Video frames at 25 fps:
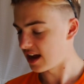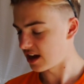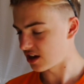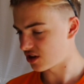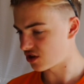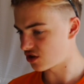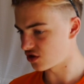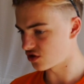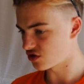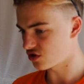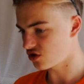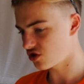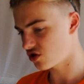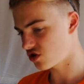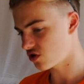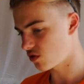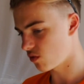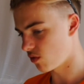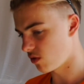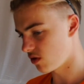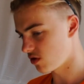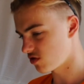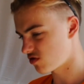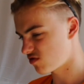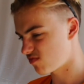A good
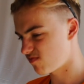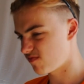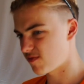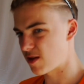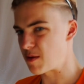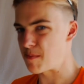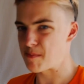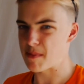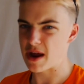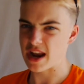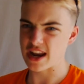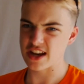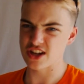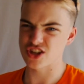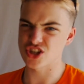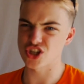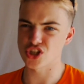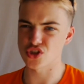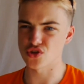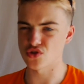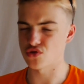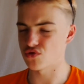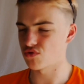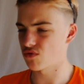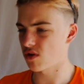squad. The
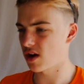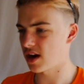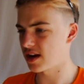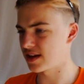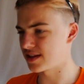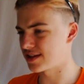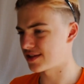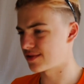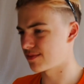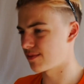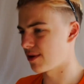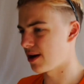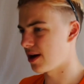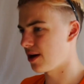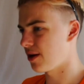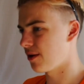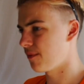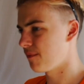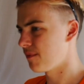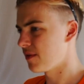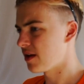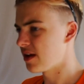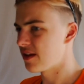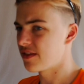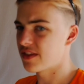manager's all right as
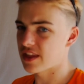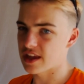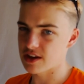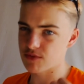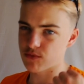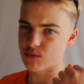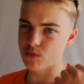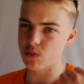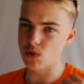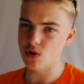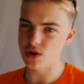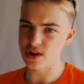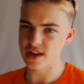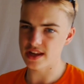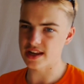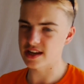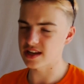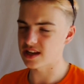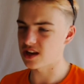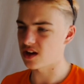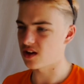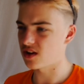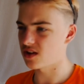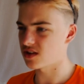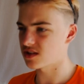well. They've won it
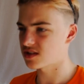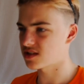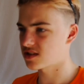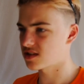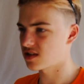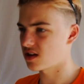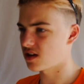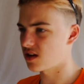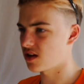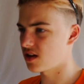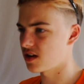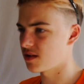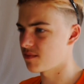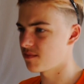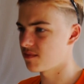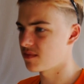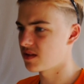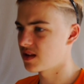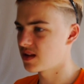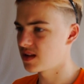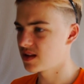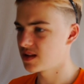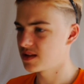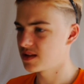last time